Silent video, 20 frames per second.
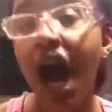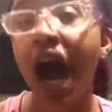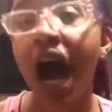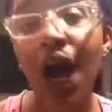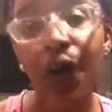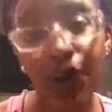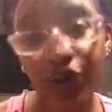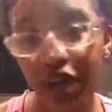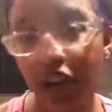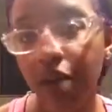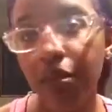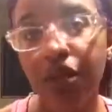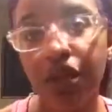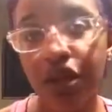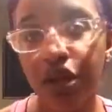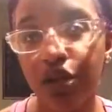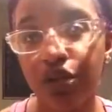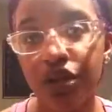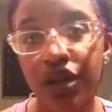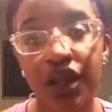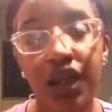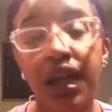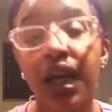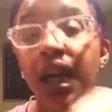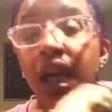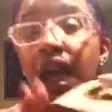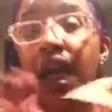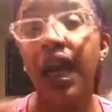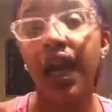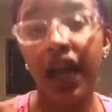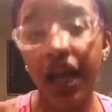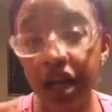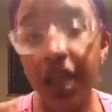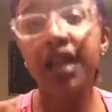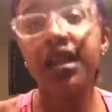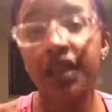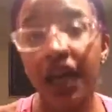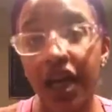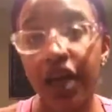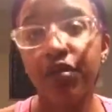I will not be using
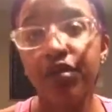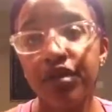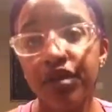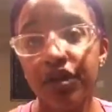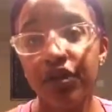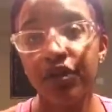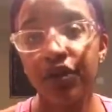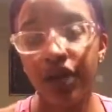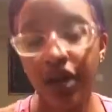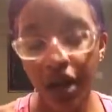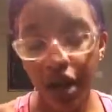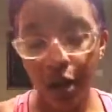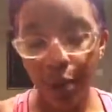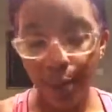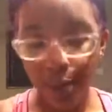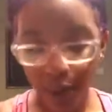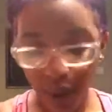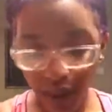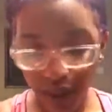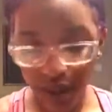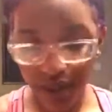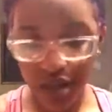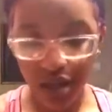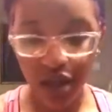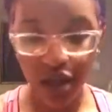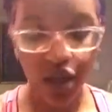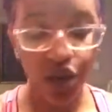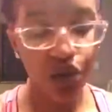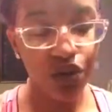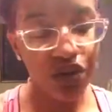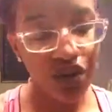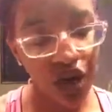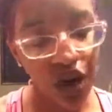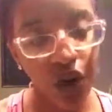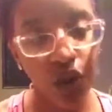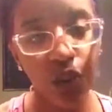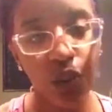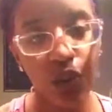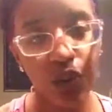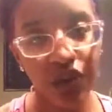anytime soon. But you
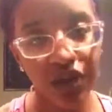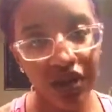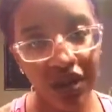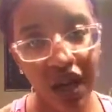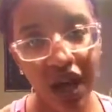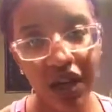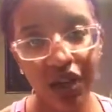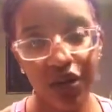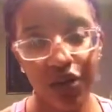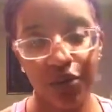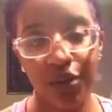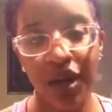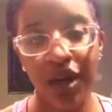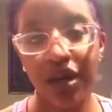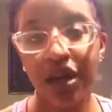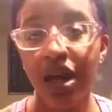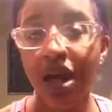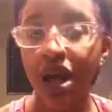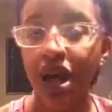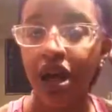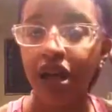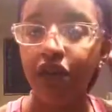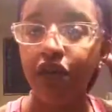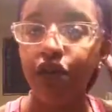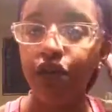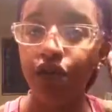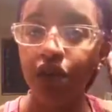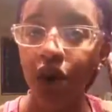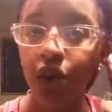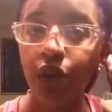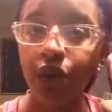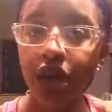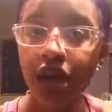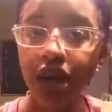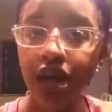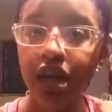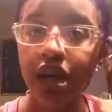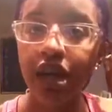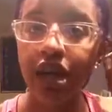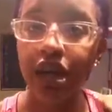know with Dollar Spot, if you don't
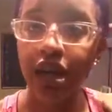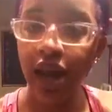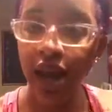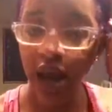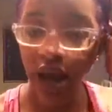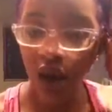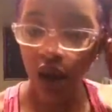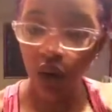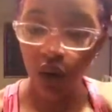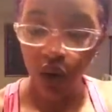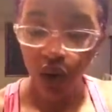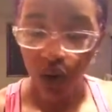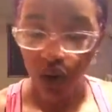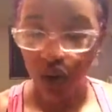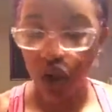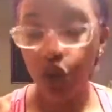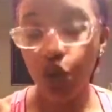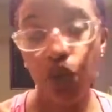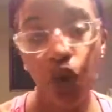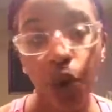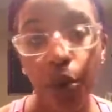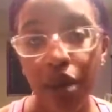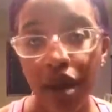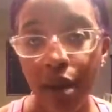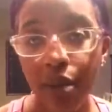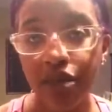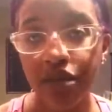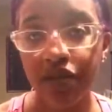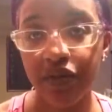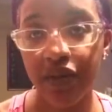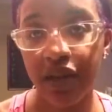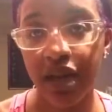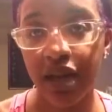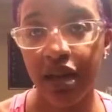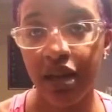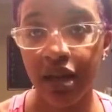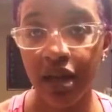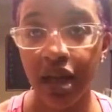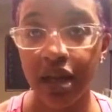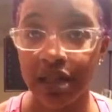get it now, you won't be able to find
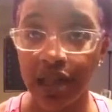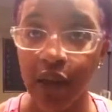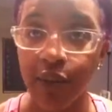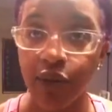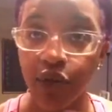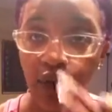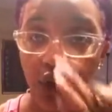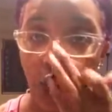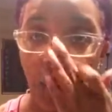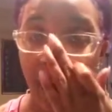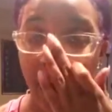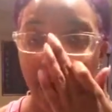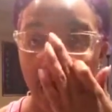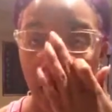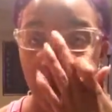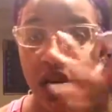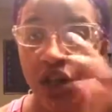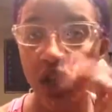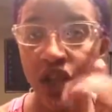it the next time you go back.